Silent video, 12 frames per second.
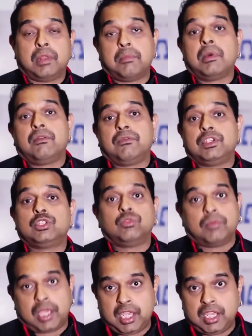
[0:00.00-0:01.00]
Brahma,
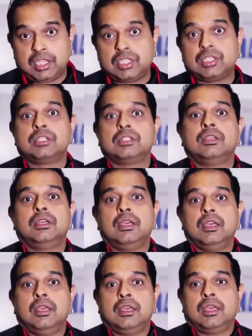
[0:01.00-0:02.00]
Vishnu, Mahesh.
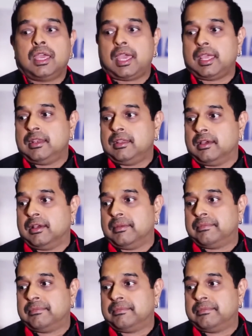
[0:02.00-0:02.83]
And,